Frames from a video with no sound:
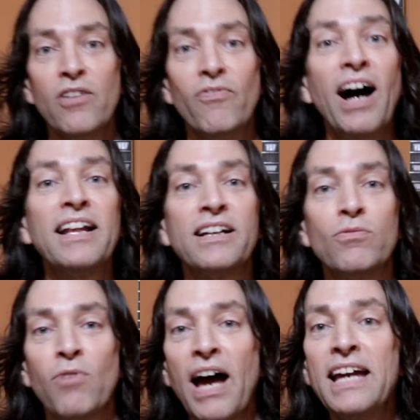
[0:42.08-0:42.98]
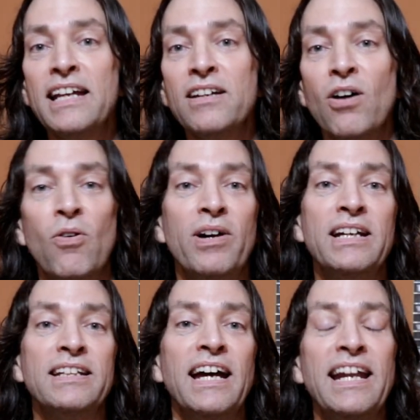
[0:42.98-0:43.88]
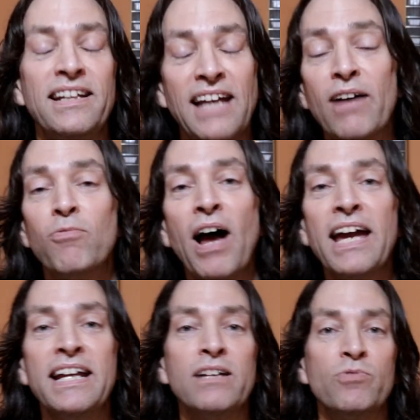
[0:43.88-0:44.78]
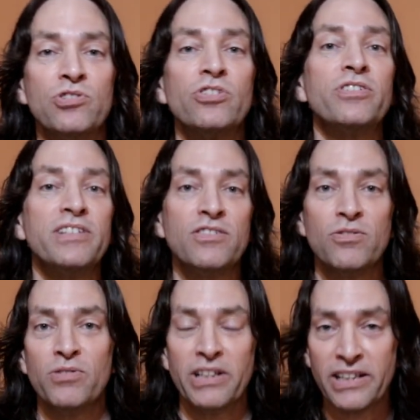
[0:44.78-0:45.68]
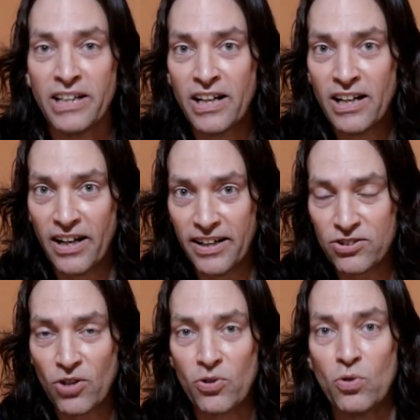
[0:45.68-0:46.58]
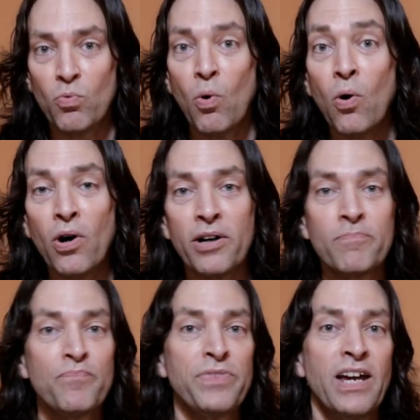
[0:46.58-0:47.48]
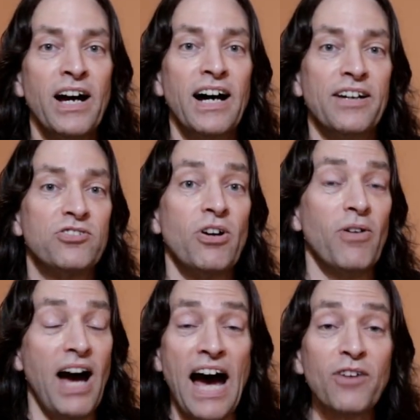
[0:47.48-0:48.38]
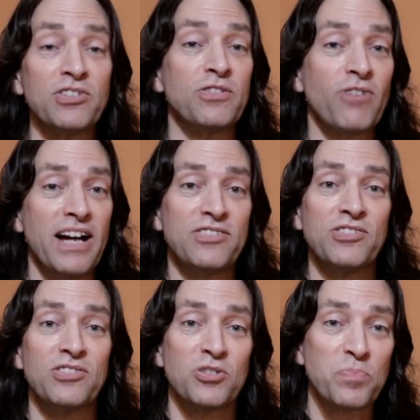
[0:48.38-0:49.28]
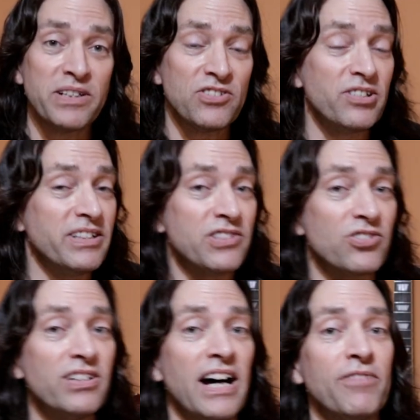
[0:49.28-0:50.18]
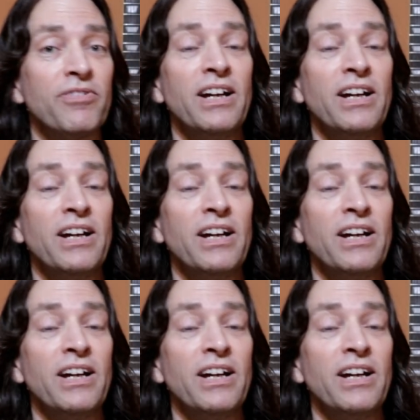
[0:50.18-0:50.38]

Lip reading: violent rioting going, and that rioting was turned into a total war. So a housing crisis is pretty serious stuff.